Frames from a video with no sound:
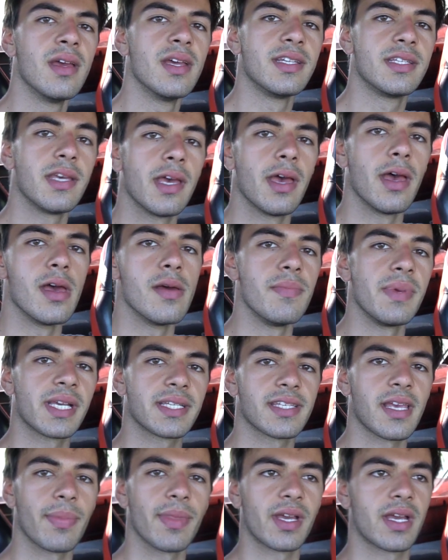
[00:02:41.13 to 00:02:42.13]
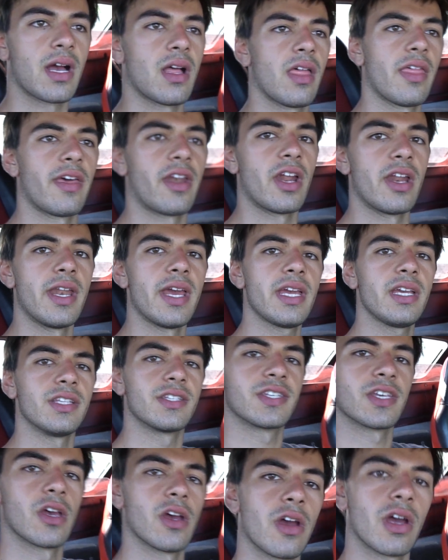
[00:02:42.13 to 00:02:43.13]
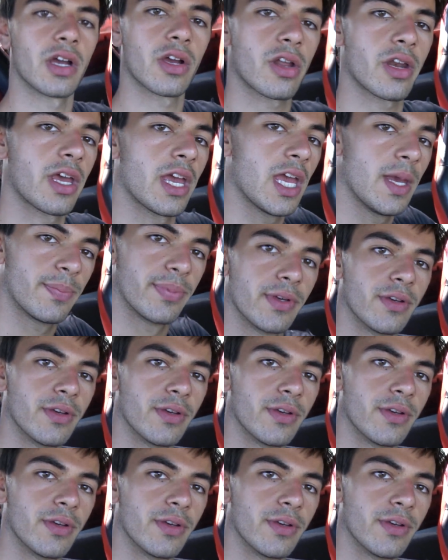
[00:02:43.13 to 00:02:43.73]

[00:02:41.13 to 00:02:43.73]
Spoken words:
to mix up the color that I need. So I got a heap